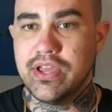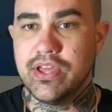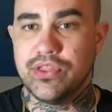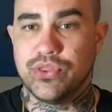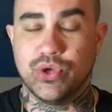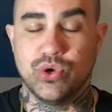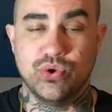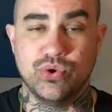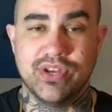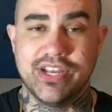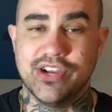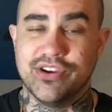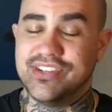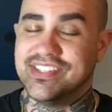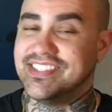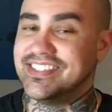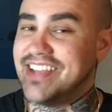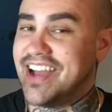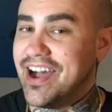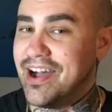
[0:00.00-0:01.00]
The oud here
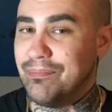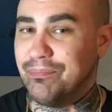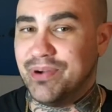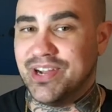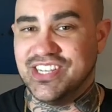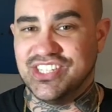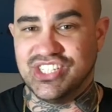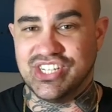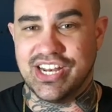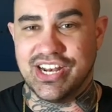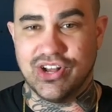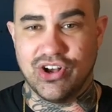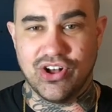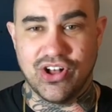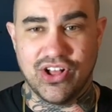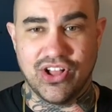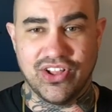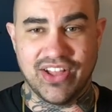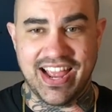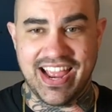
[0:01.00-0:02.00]
is not pungent at
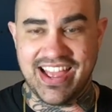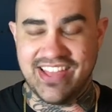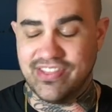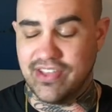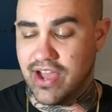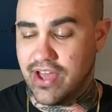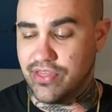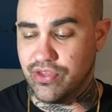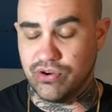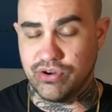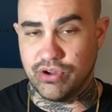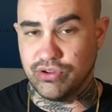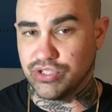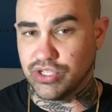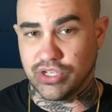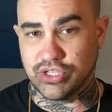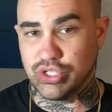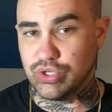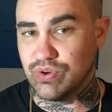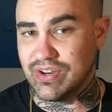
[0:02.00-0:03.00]
all, and the other notes
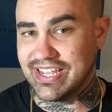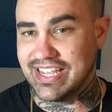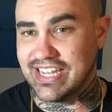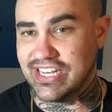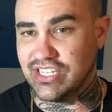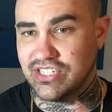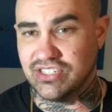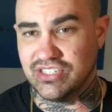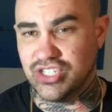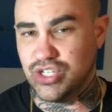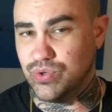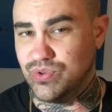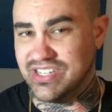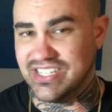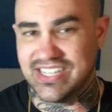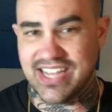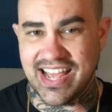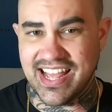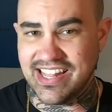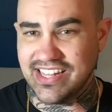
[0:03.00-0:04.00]
also don't get too
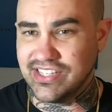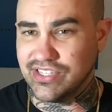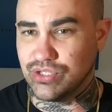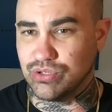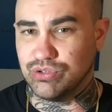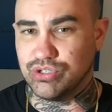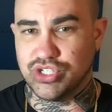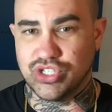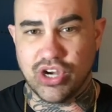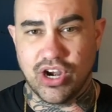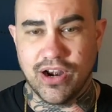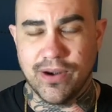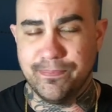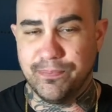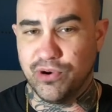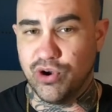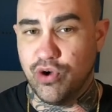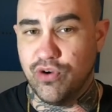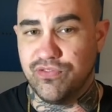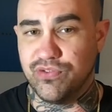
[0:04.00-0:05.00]
intense or sharp
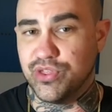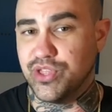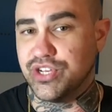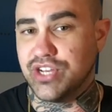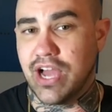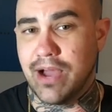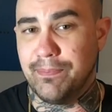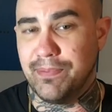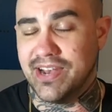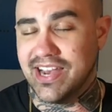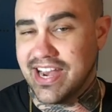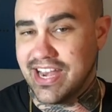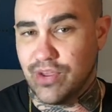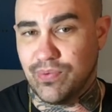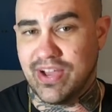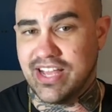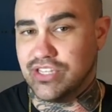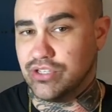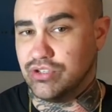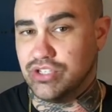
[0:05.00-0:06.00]
or over the top in any
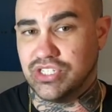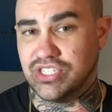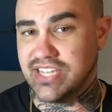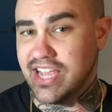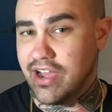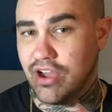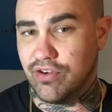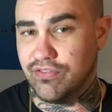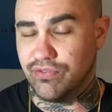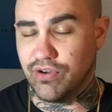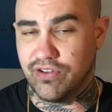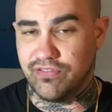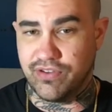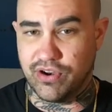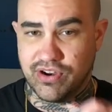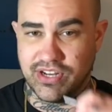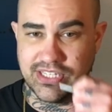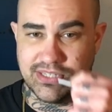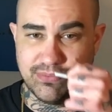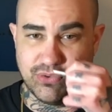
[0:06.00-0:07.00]
way. So just, yeah, overall
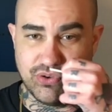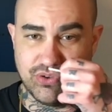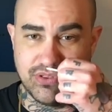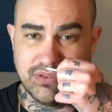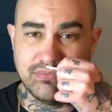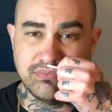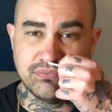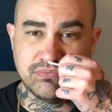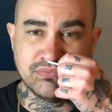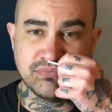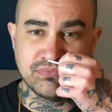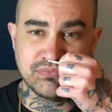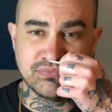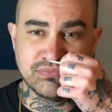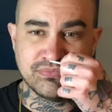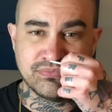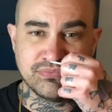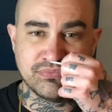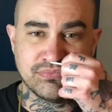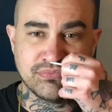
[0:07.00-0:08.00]
very smooth.
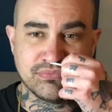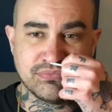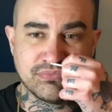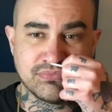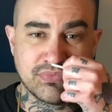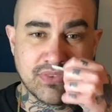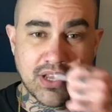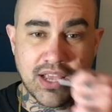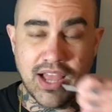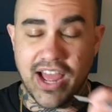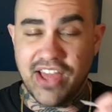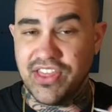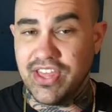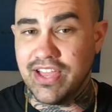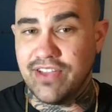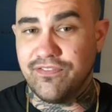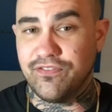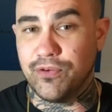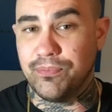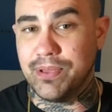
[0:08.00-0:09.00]
I
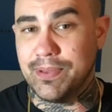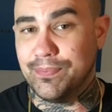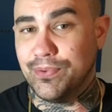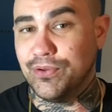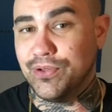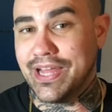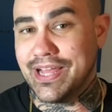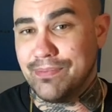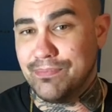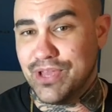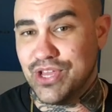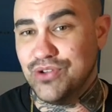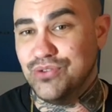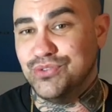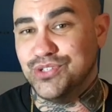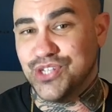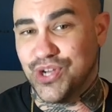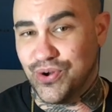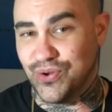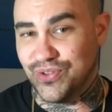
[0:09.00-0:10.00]
think for people like me who
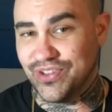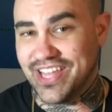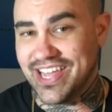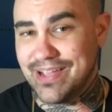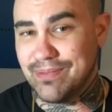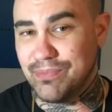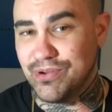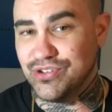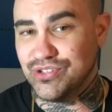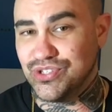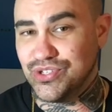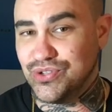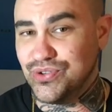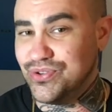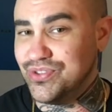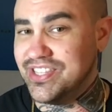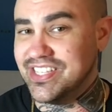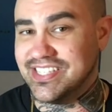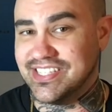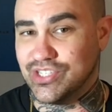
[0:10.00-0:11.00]
don't like most
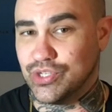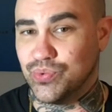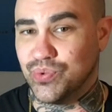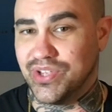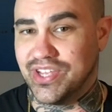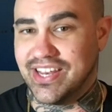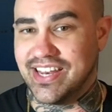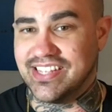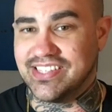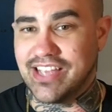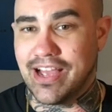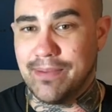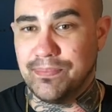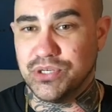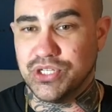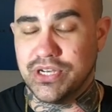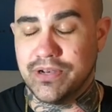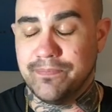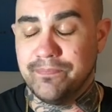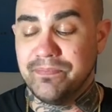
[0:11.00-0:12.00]
oud, this is a really nice
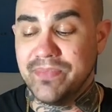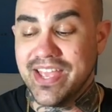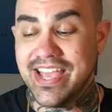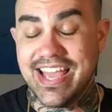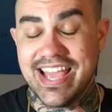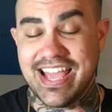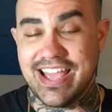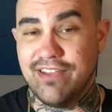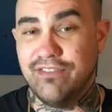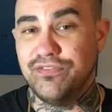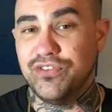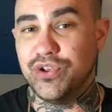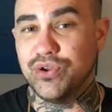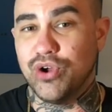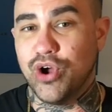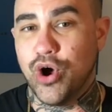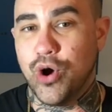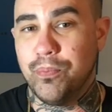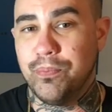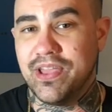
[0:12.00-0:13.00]
option. If you're
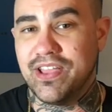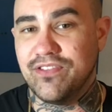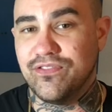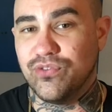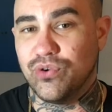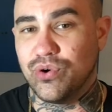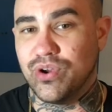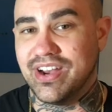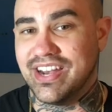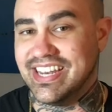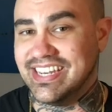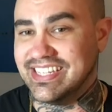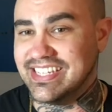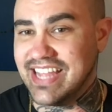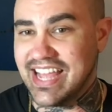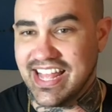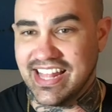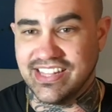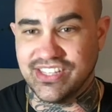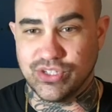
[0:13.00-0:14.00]
hoping for an
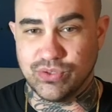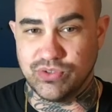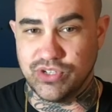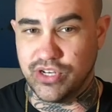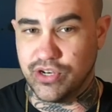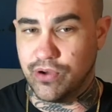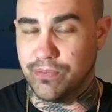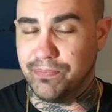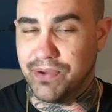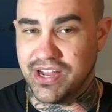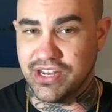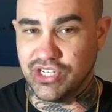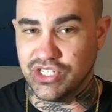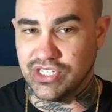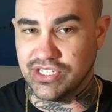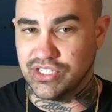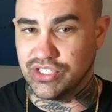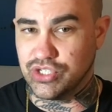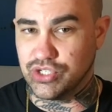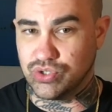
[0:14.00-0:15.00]
intense, you know,
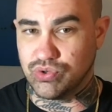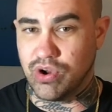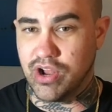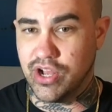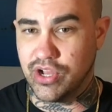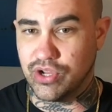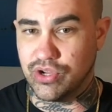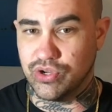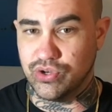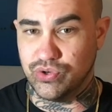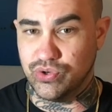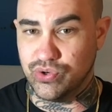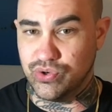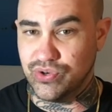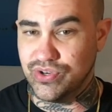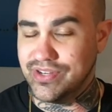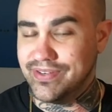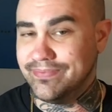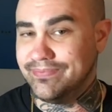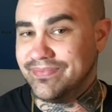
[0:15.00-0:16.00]
pungent, strong
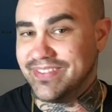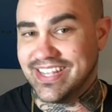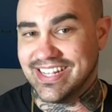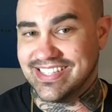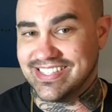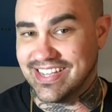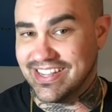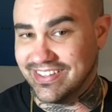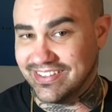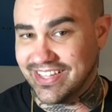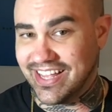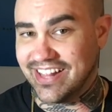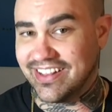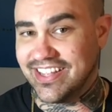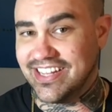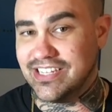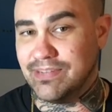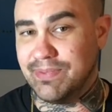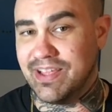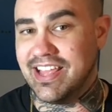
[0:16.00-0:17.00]
oud, it's
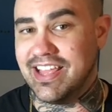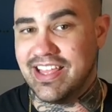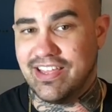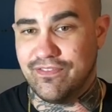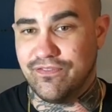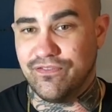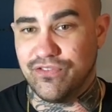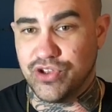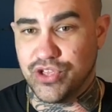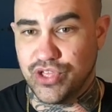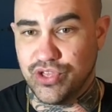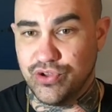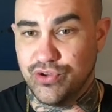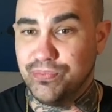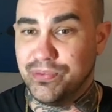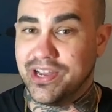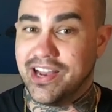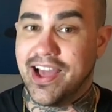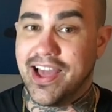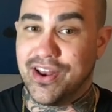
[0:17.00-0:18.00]
unlikely to be a hit for you,
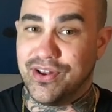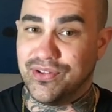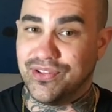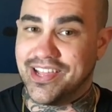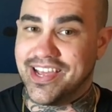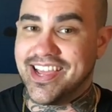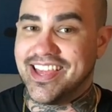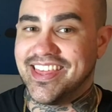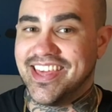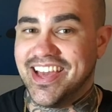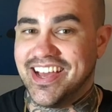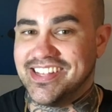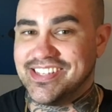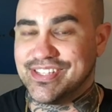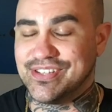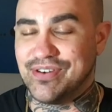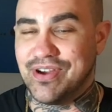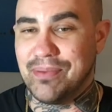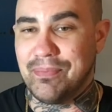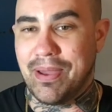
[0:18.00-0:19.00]
but I don't like that,
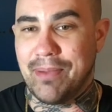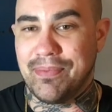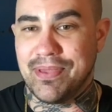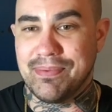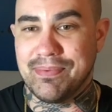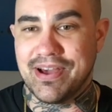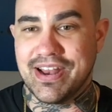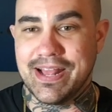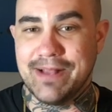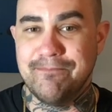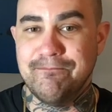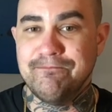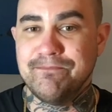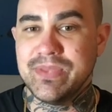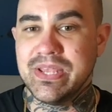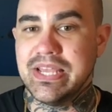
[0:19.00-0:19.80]
so I'm happy about it.